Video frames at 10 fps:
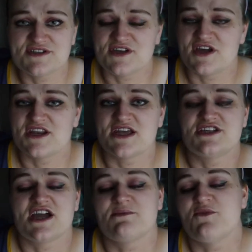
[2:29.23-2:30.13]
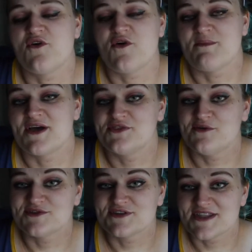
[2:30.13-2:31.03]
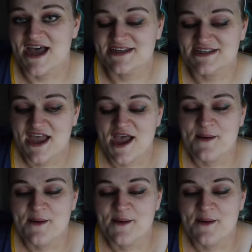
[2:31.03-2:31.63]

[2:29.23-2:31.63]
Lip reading: so you're gonna check more on my thoughts on that.